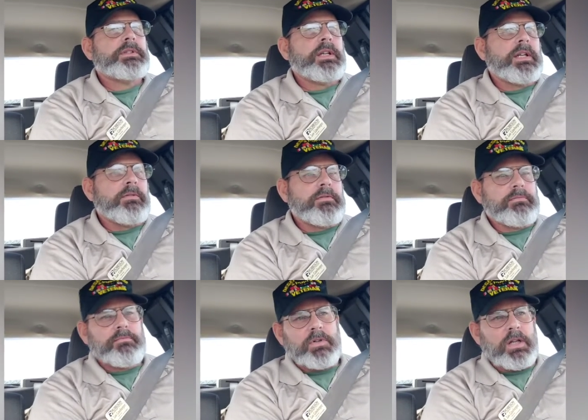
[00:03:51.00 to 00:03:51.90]

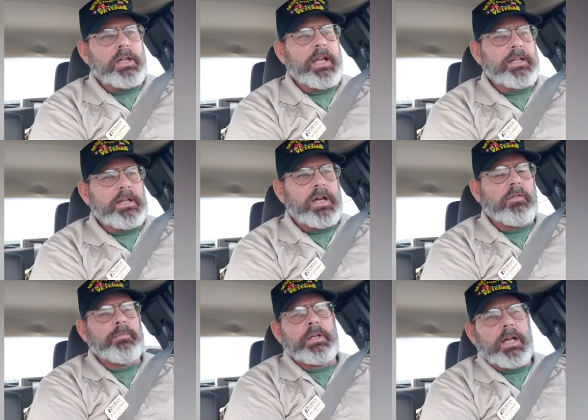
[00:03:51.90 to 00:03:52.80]
And really, had the
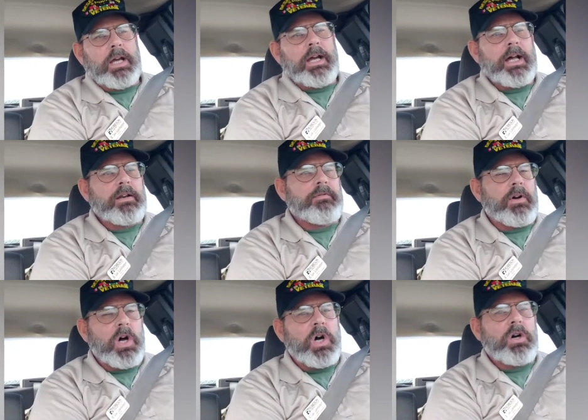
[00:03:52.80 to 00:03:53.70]
government not got
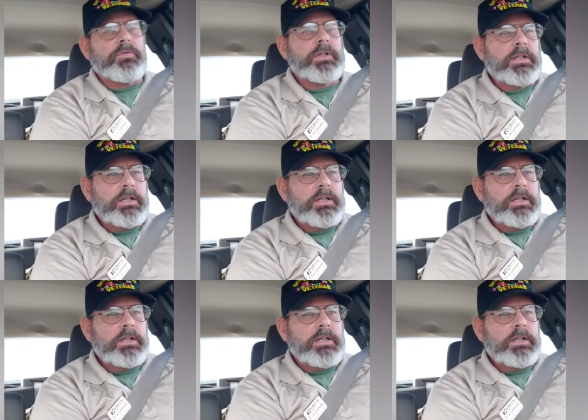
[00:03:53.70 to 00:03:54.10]
involved,